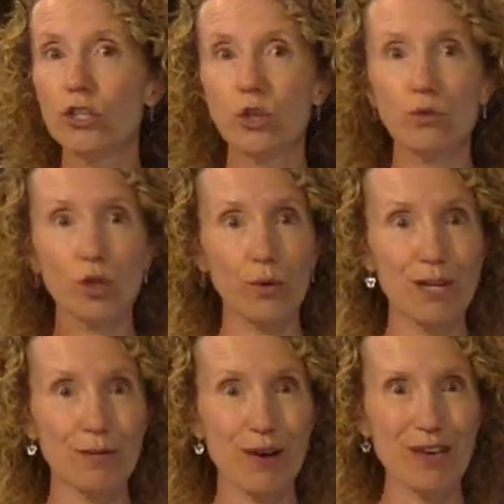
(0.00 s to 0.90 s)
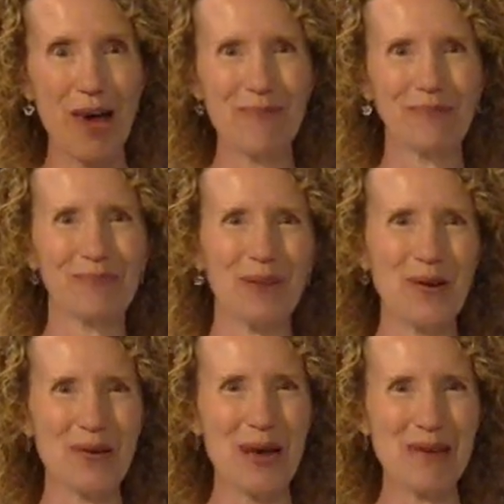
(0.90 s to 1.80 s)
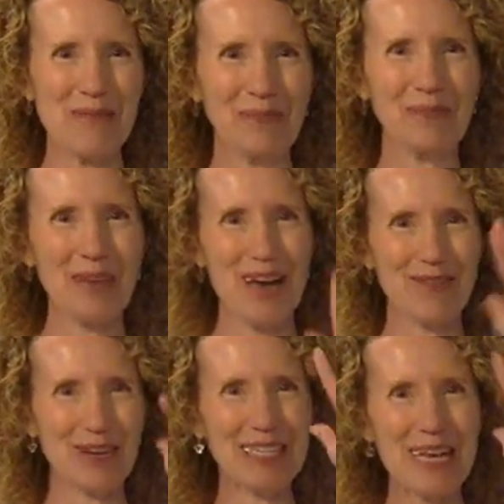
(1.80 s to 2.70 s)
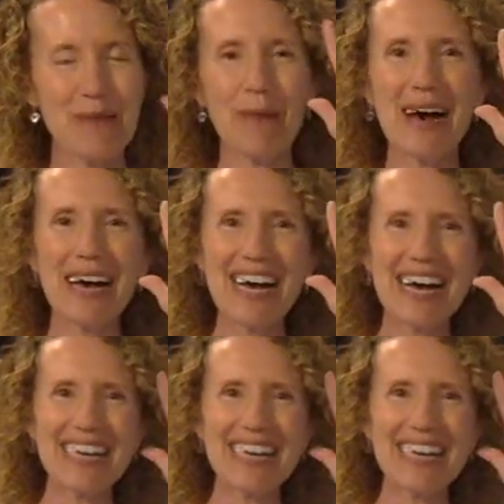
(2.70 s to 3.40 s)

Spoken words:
So don't eat them all yet. Okay. Have a great day. Bye.